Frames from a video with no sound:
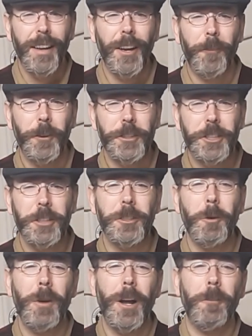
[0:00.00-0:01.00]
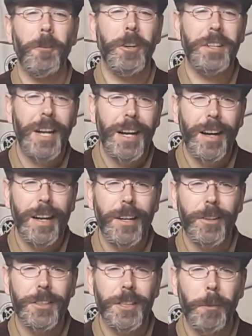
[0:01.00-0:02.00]
If you're just going out for a day
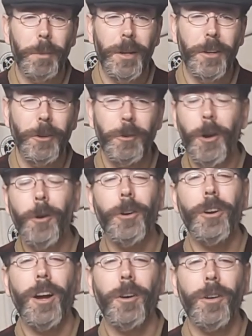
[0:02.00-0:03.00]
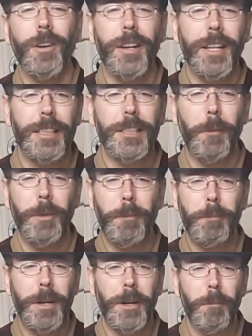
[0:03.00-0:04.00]
hike or something, you know you're not going to need
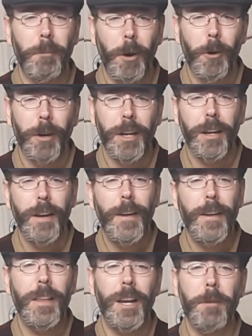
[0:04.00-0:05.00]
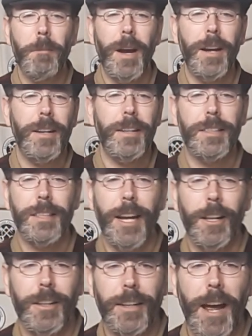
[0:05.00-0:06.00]
something big and bulky, then you might need to
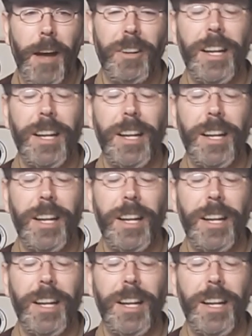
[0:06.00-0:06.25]
scale it down.